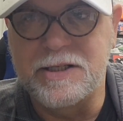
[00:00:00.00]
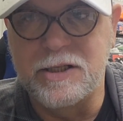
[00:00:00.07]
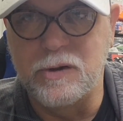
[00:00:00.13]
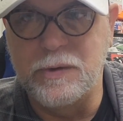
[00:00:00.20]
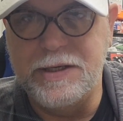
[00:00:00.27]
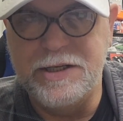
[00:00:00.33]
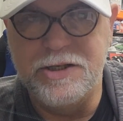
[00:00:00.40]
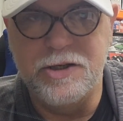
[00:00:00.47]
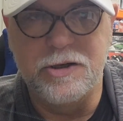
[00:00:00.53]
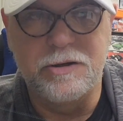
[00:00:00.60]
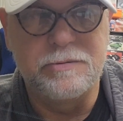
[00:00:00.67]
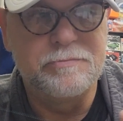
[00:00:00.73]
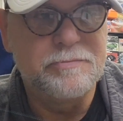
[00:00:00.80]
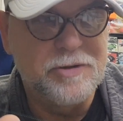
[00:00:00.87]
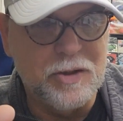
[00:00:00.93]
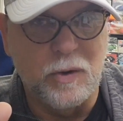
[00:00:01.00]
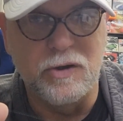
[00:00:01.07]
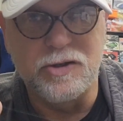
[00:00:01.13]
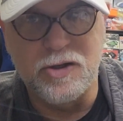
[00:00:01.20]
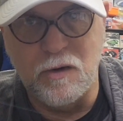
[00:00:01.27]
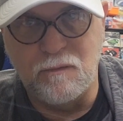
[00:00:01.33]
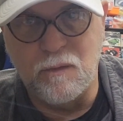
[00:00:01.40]
a little easier, so on
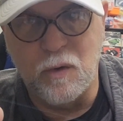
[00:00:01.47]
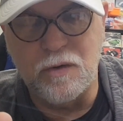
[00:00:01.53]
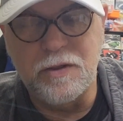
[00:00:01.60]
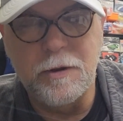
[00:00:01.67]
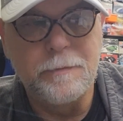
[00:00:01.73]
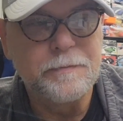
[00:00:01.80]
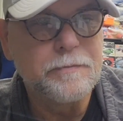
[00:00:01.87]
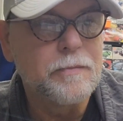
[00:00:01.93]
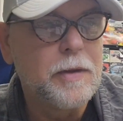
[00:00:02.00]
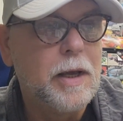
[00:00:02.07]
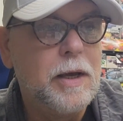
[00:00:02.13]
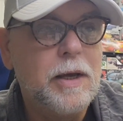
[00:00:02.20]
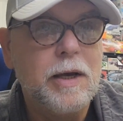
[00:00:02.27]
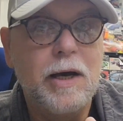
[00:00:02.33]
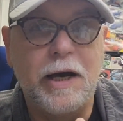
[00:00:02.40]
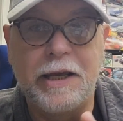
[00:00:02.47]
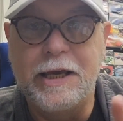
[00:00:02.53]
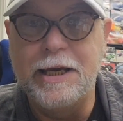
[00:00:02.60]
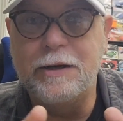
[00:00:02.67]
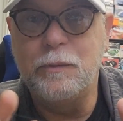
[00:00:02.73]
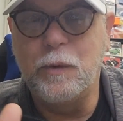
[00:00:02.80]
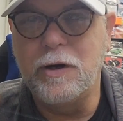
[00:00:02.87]
and so forth.
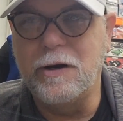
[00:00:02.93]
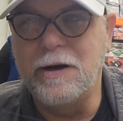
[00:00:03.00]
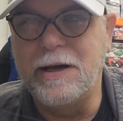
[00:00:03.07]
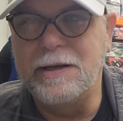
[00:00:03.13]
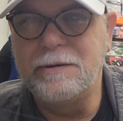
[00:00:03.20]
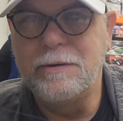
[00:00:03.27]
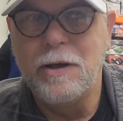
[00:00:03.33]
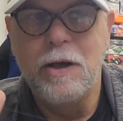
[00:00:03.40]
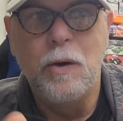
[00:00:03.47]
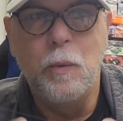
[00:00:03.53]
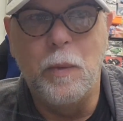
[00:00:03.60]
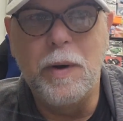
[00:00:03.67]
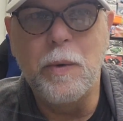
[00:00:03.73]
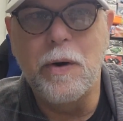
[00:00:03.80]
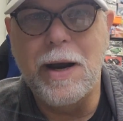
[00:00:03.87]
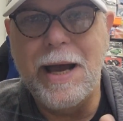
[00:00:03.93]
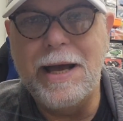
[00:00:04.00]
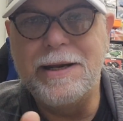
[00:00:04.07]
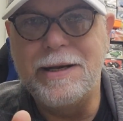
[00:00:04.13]
Again, we were at